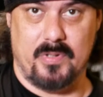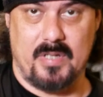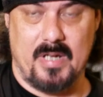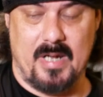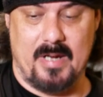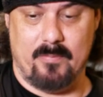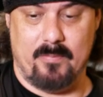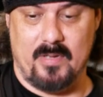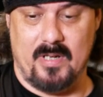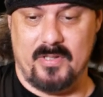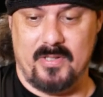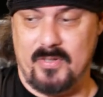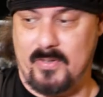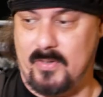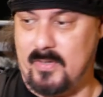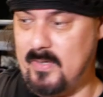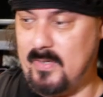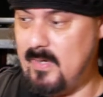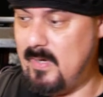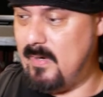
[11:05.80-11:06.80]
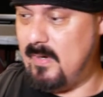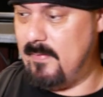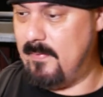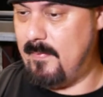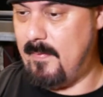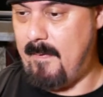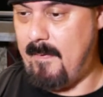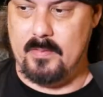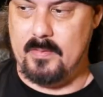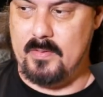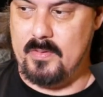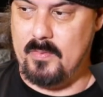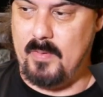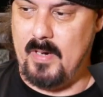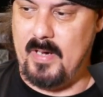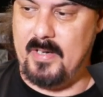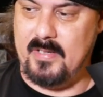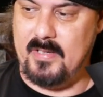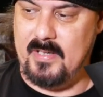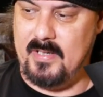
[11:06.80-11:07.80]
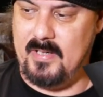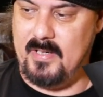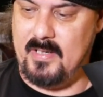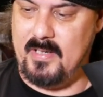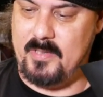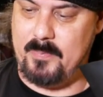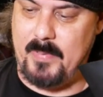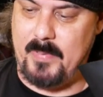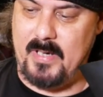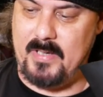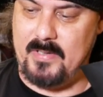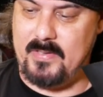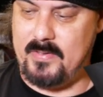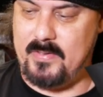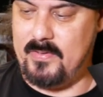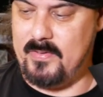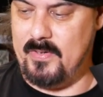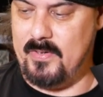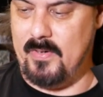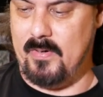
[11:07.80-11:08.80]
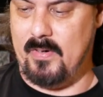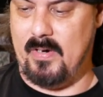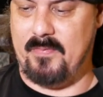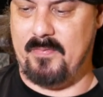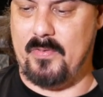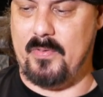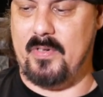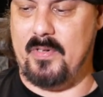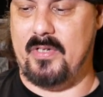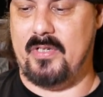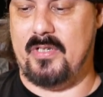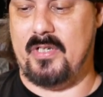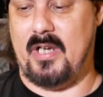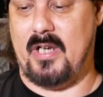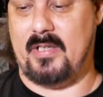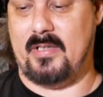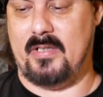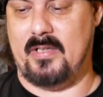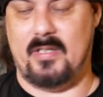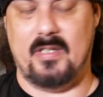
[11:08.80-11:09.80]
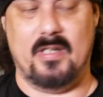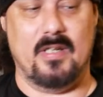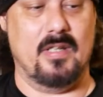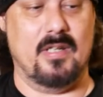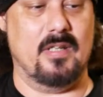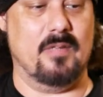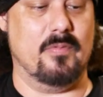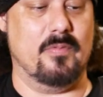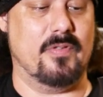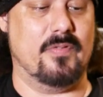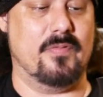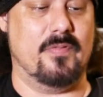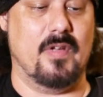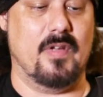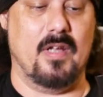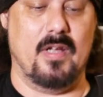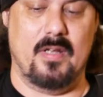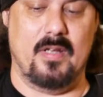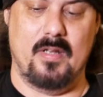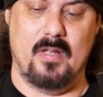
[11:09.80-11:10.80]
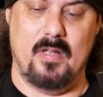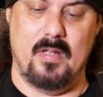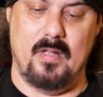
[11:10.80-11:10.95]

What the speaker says: tight when I took it off. Do I need any spacers? No, I've already shot the gun. It was fine.